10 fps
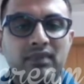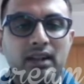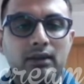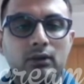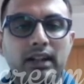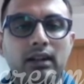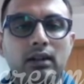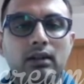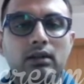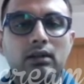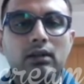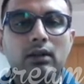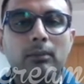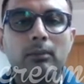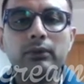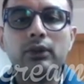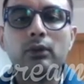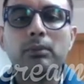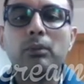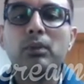So here
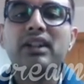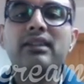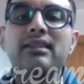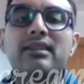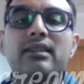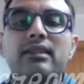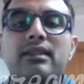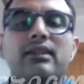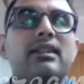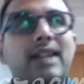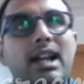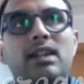your permanent residence address as